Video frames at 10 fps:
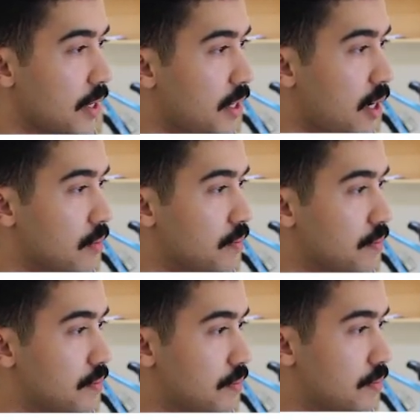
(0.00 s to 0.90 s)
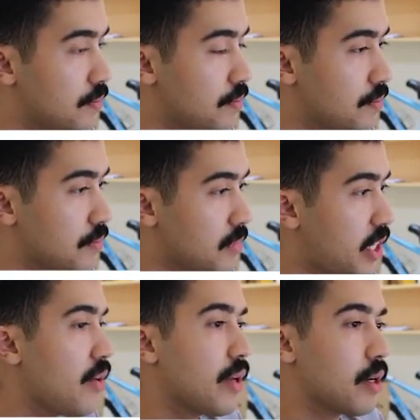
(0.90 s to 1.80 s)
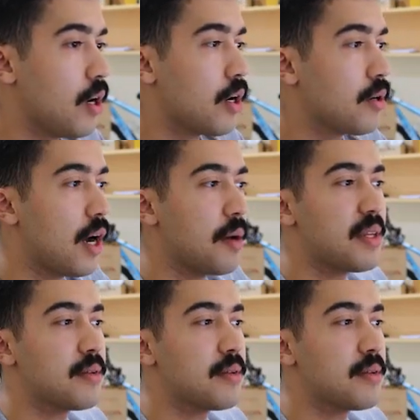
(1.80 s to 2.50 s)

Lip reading: Now, carrying on,